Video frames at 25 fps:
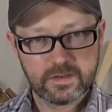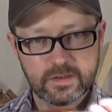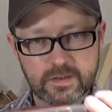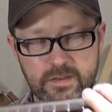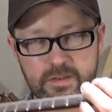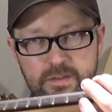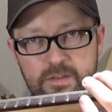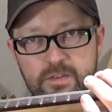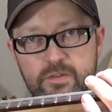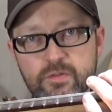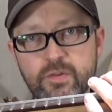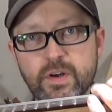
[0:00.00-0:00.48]

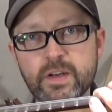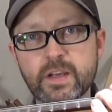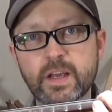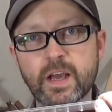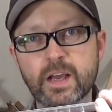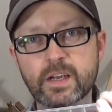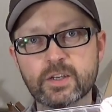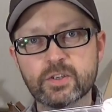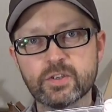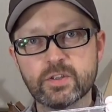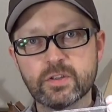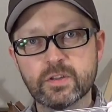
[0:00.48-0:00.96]
String
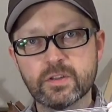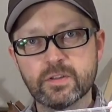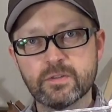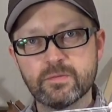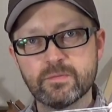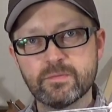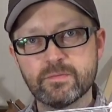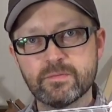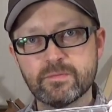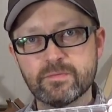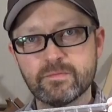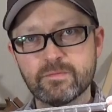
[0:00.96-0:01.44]
action.
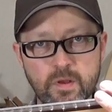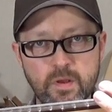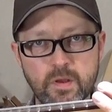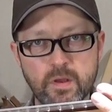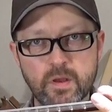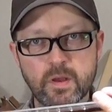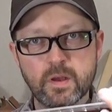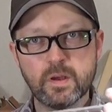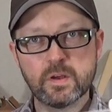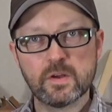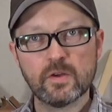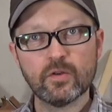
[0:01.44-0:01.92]

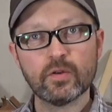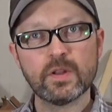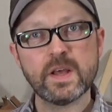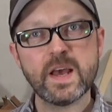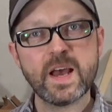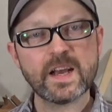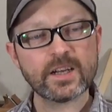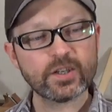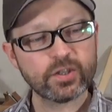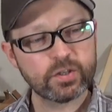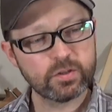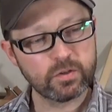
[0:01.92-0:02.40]
A good
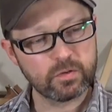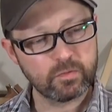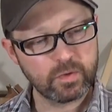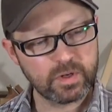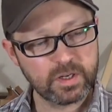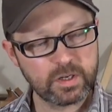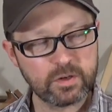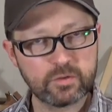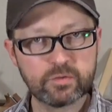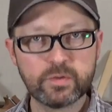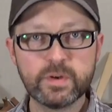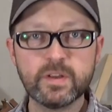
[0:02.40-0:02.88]
action will
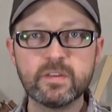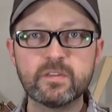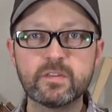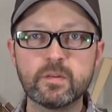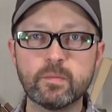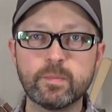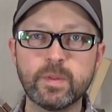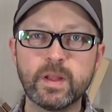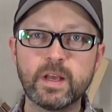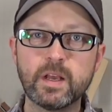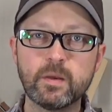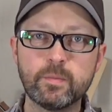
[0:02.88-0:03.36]
increase the
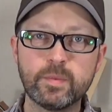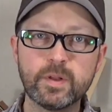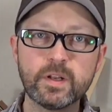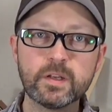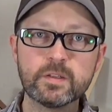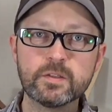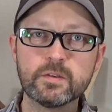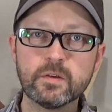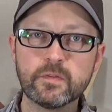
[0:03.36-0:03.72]
playability